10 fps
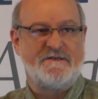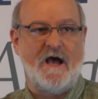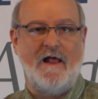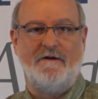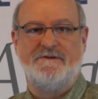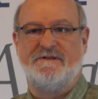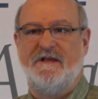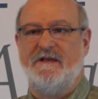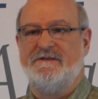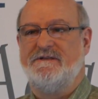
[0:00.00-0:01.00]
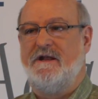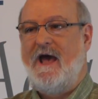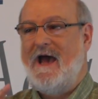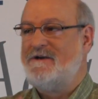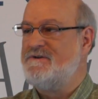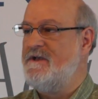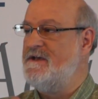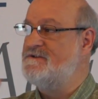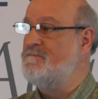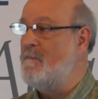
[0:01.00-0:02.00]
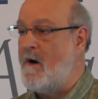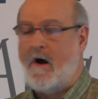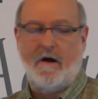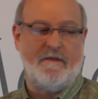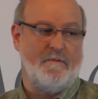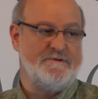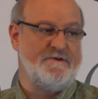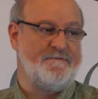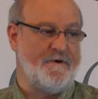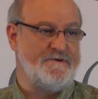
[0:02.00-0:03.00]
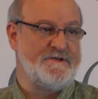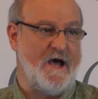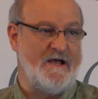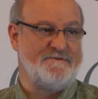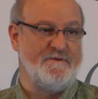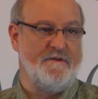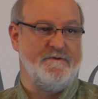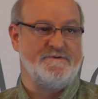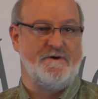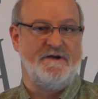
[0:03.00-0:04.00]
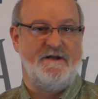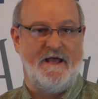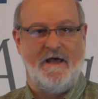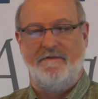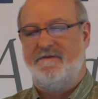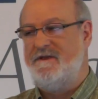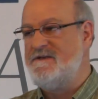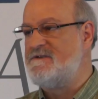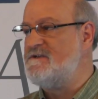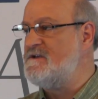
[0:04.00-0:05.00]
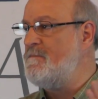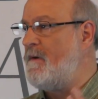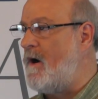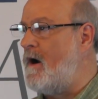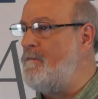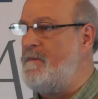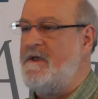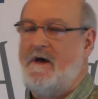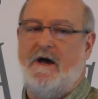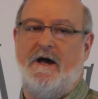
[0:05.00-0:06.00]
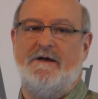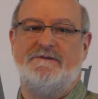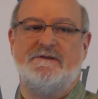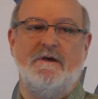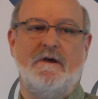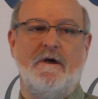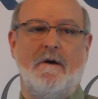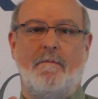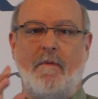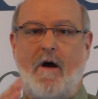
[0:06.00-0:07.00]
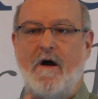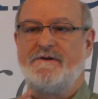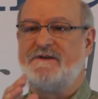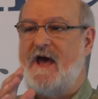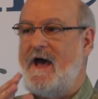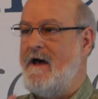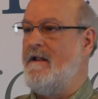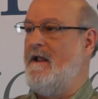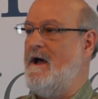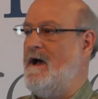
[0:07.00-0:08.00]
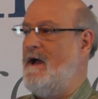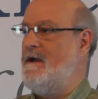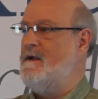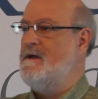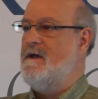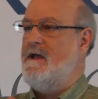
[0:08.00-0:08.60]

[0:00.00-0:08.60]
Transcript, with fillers: scholars think is that actually it's Mark that was the first gospel that was written down. This is in part because Mark's outline